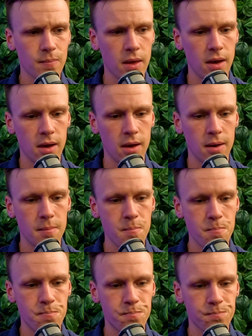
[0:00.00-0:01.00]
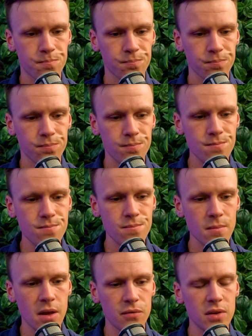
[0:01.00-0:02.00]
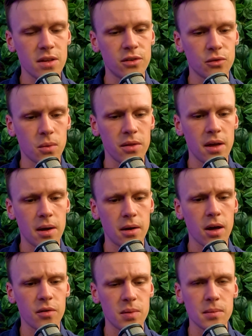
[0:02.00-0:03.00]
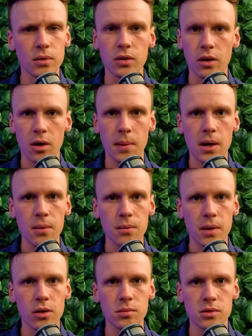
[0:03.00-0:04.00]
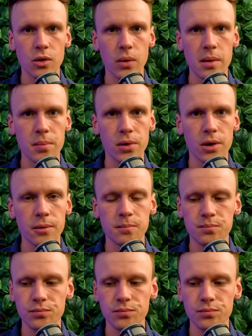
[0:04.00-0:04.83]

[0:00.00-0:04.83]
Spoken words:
I think this is one that a lot of people talk about when it comes to quitting porn.